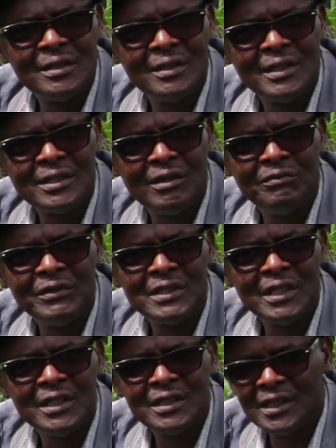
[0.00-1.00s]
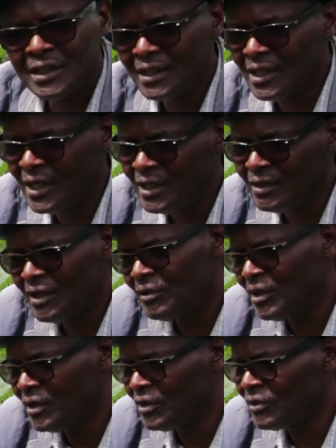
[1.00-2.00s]
this conversation. And
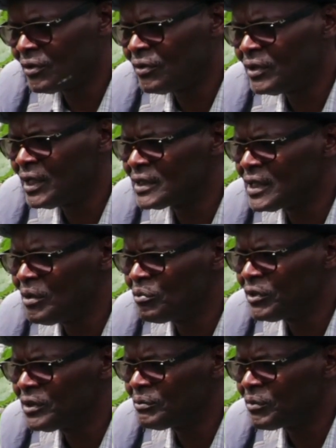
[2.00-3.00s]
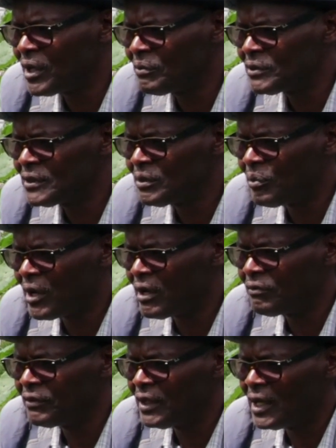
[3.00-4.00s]
a good example perhaps is a
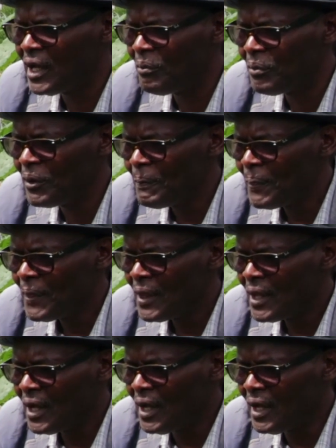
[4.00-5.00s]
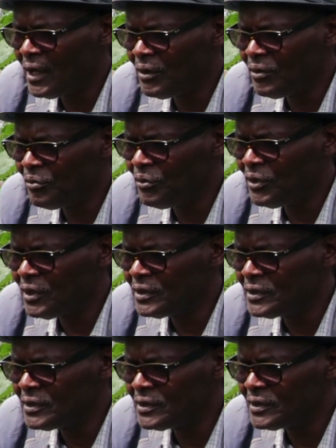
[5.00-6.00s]
paraffin lamp. I
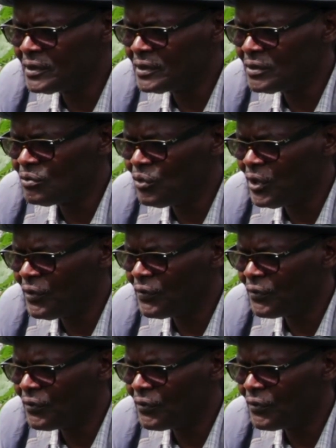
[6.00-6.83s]
was with